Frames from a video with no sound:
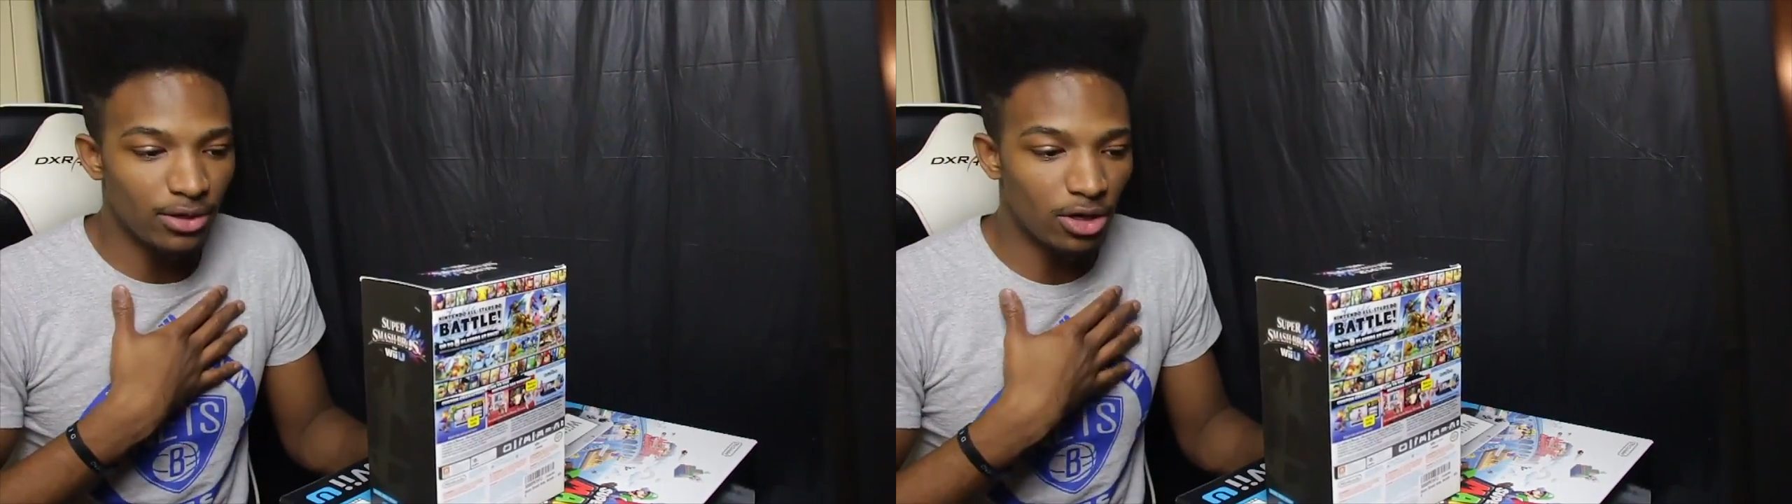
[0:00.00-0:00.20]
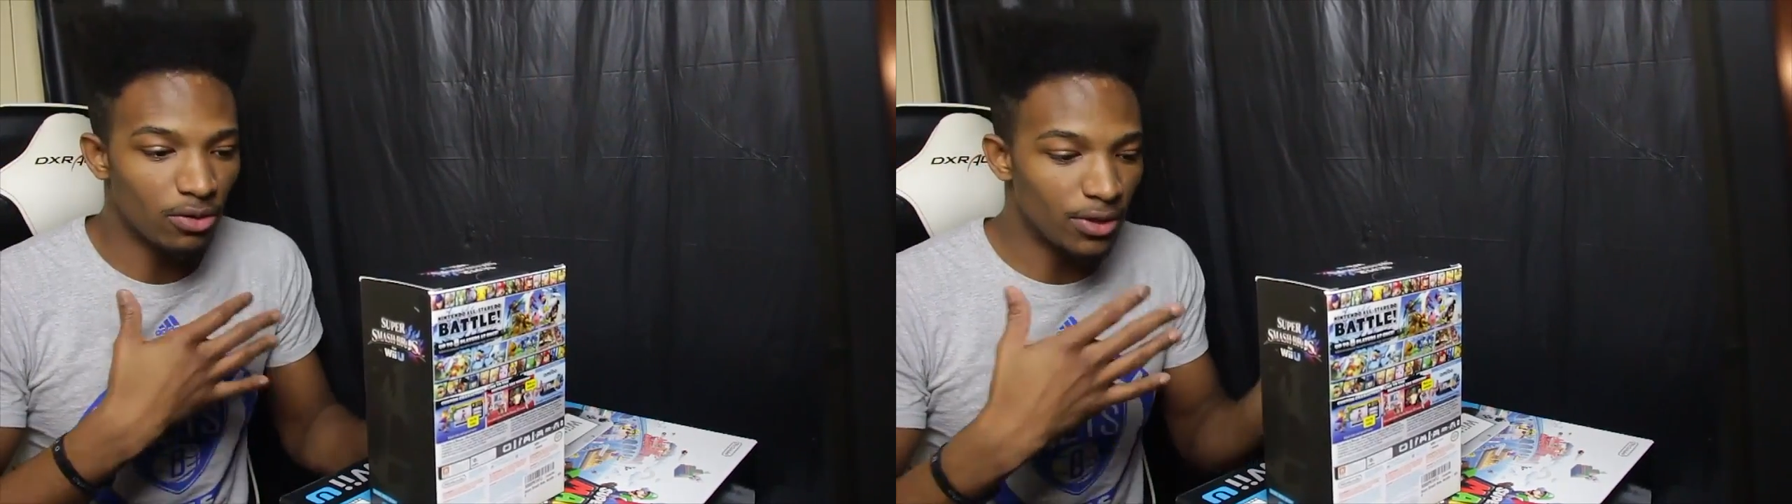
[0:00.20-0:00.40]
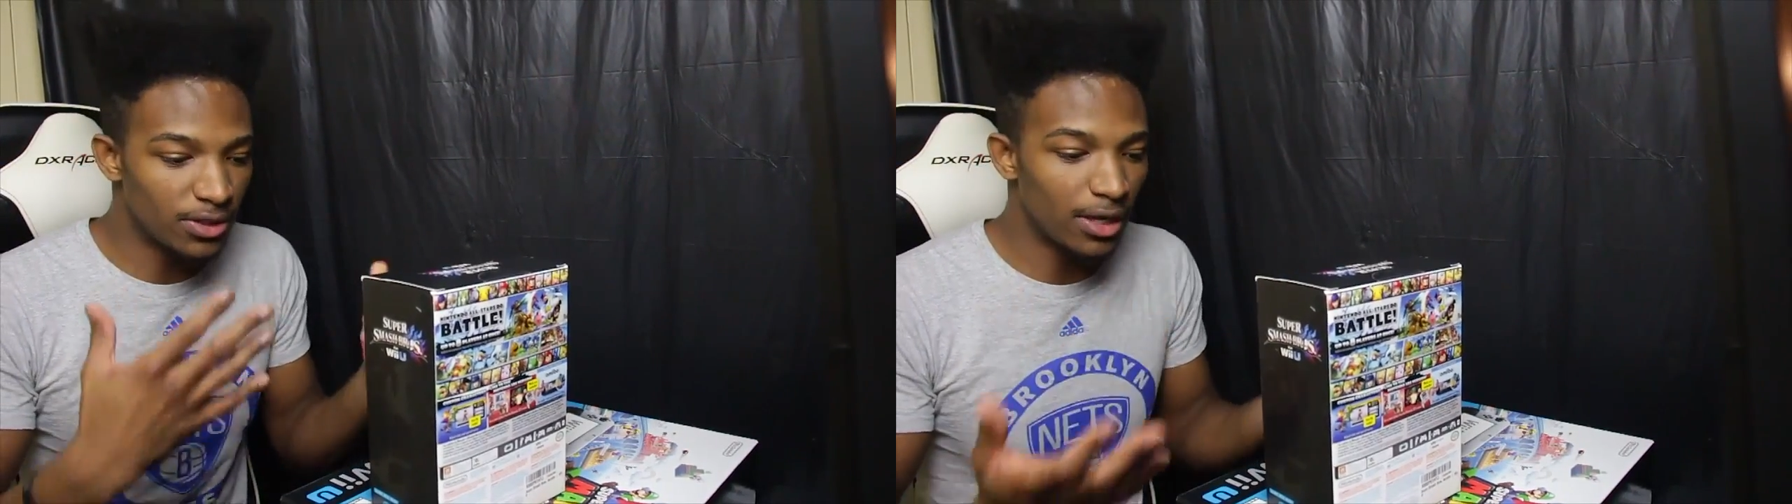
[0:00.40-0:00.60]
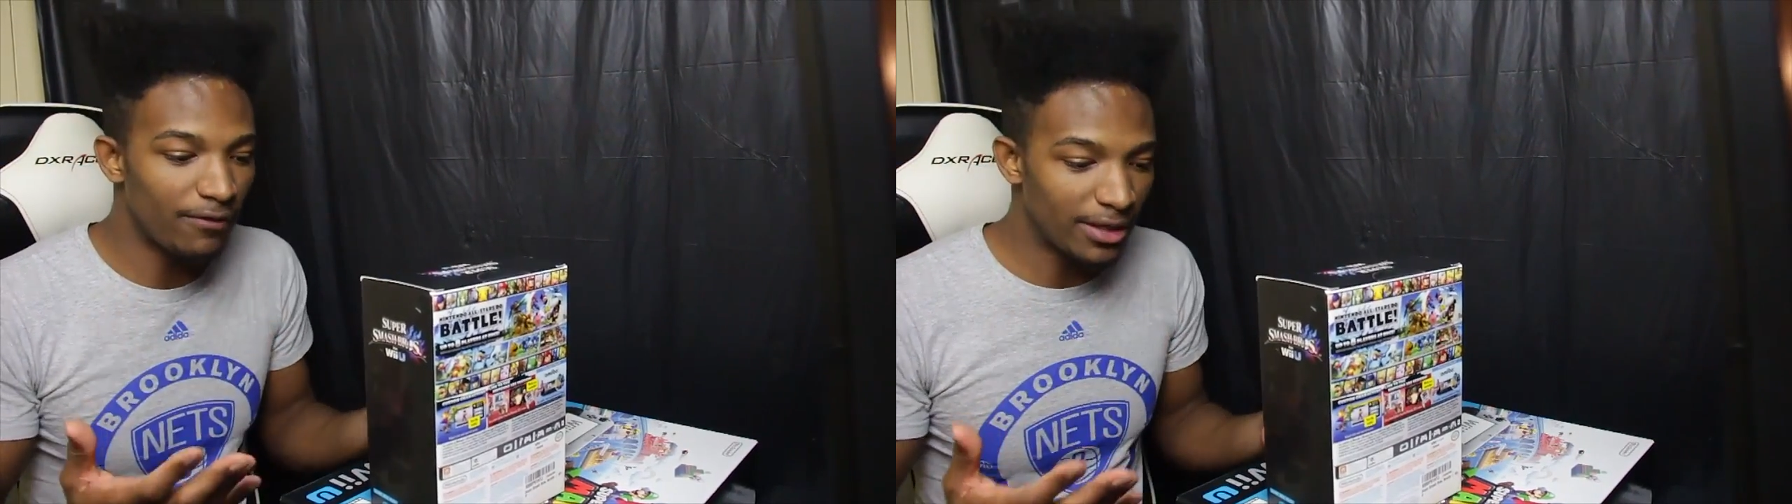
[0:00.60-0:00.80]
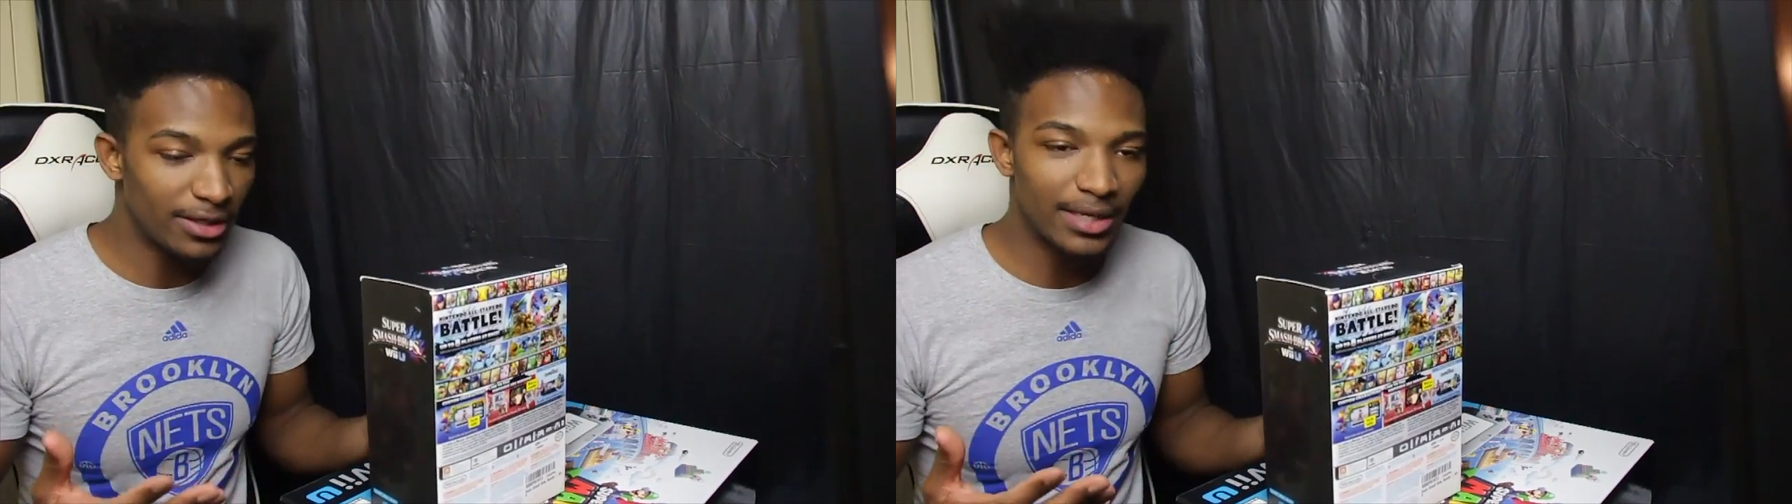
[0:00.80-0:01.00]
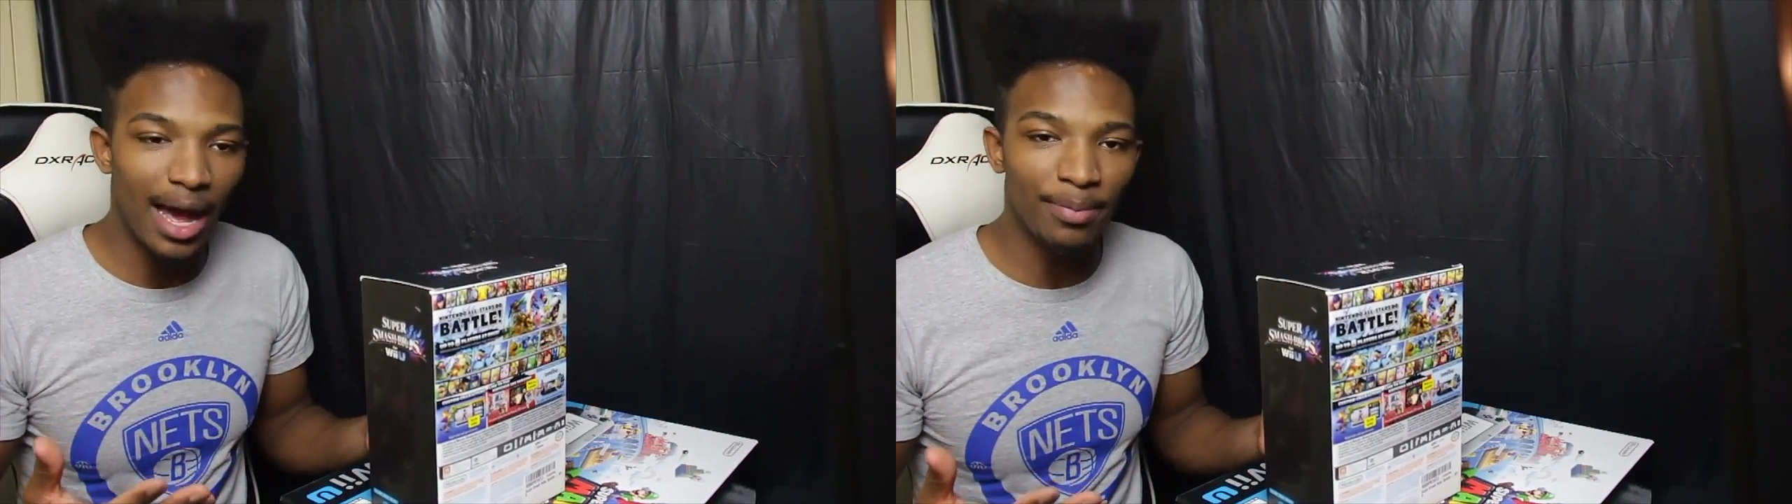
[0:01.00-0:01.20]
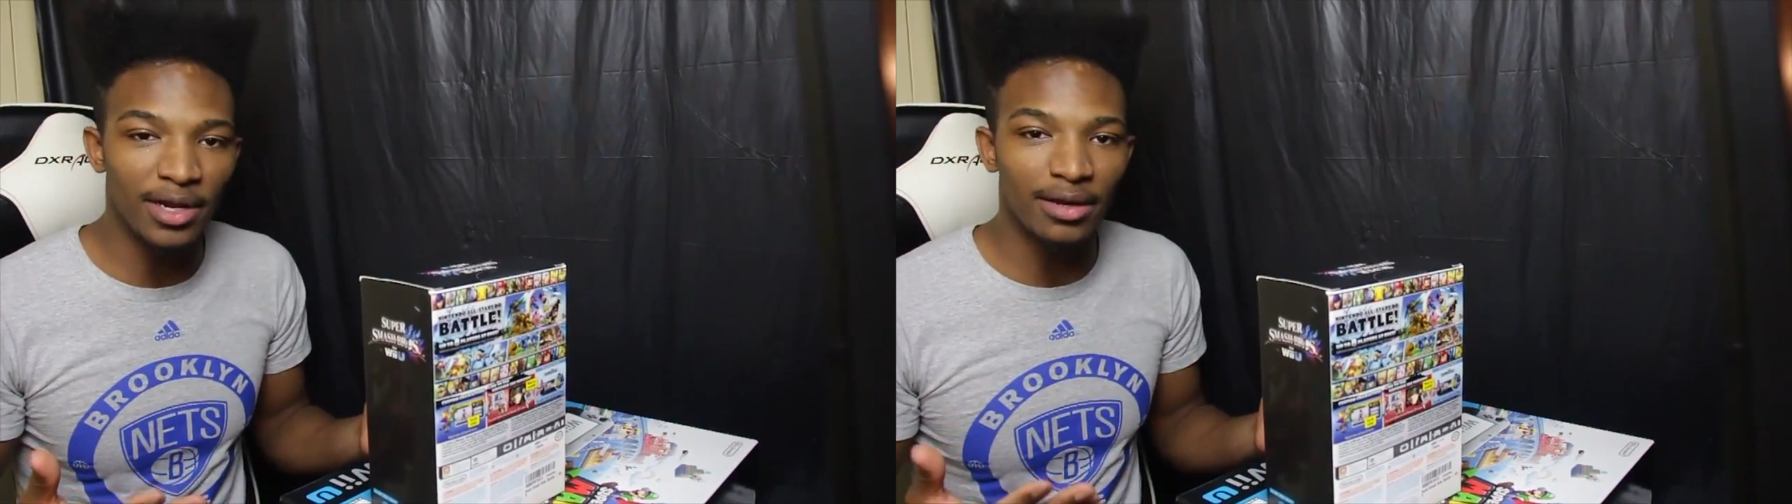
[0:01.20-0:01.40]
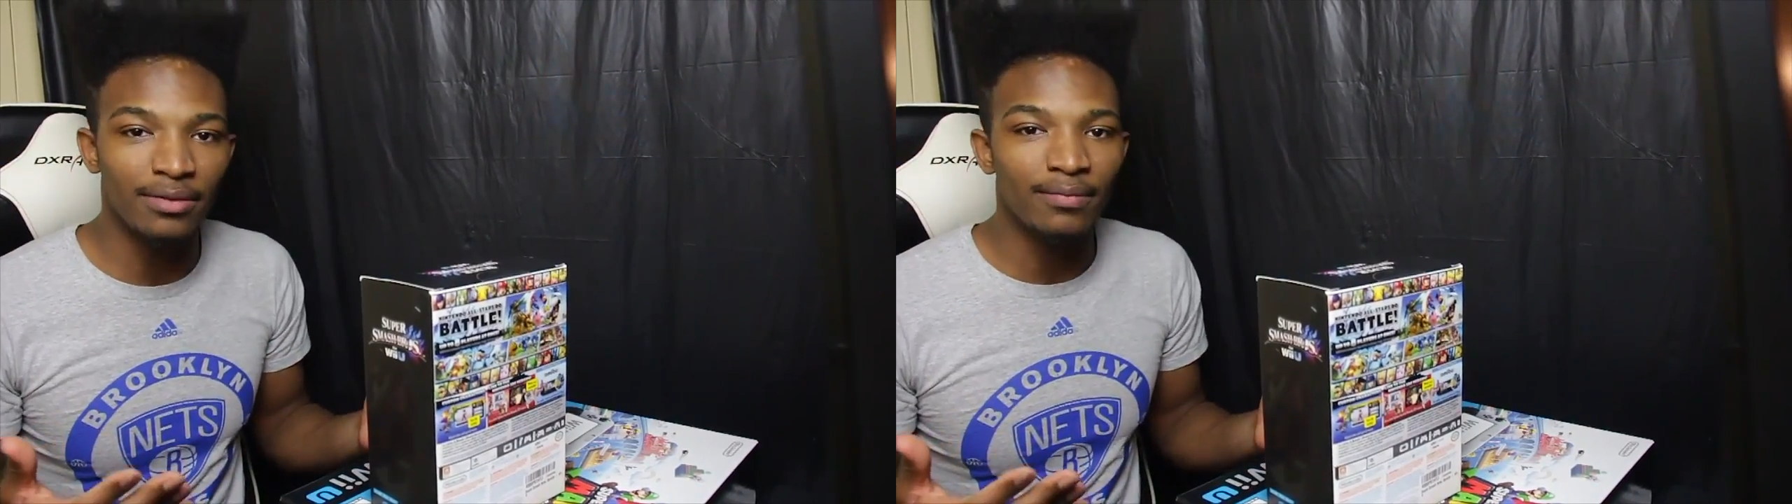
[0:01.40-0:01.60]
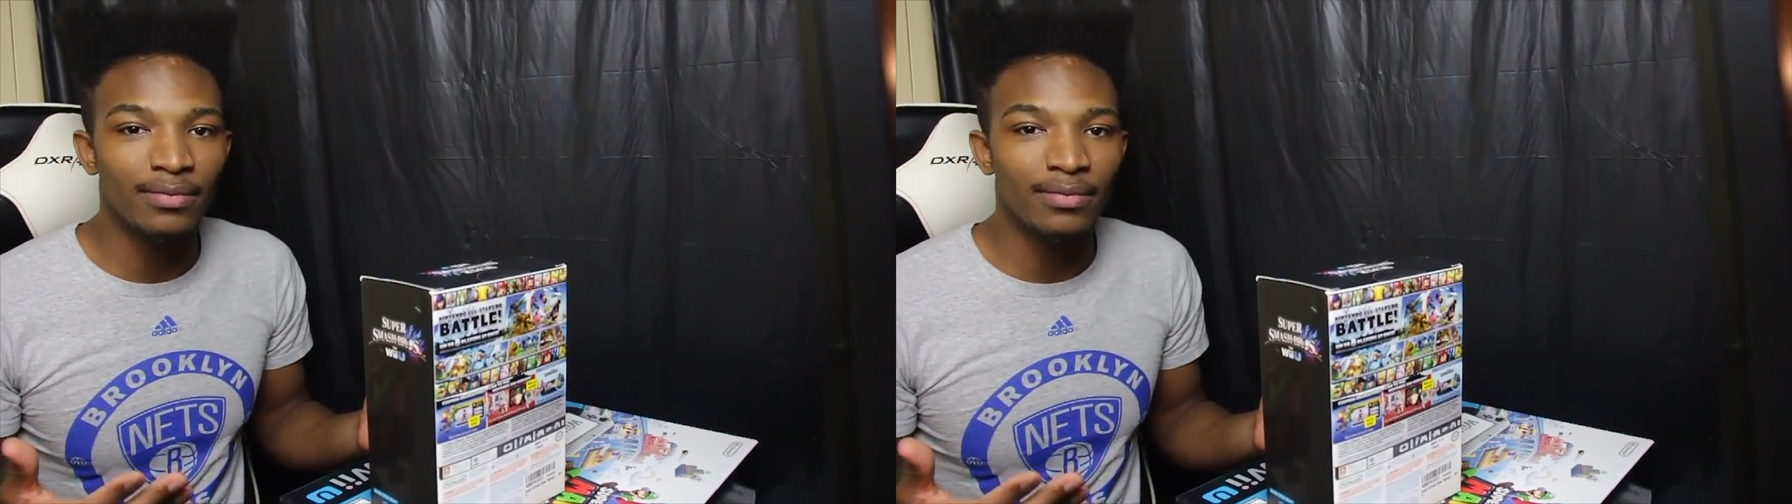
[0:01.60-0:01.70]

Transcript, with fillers: you know, with stuff like this happening,